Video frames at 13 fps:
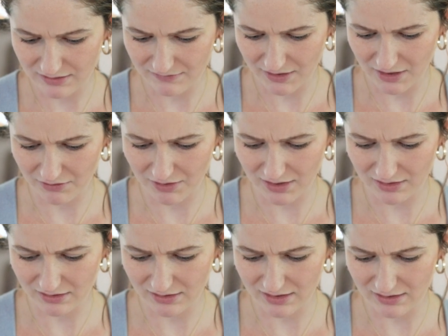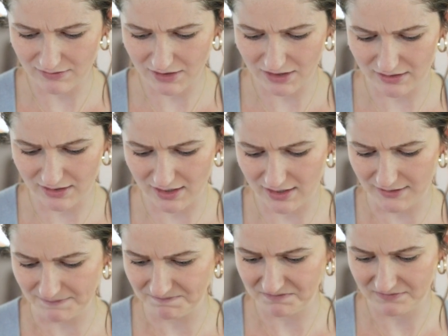Very wrinkly, very
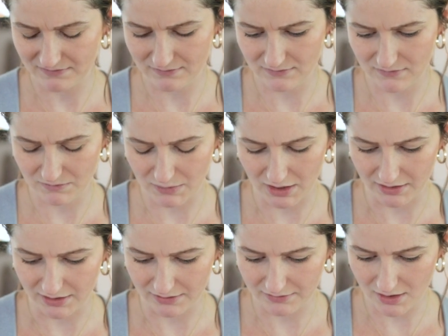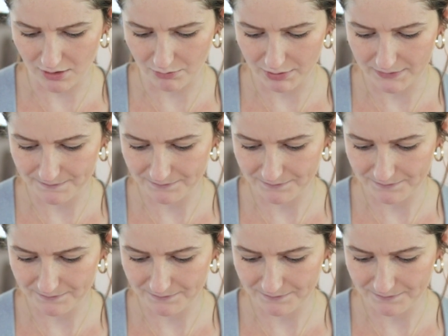thin. Pilling. Nope.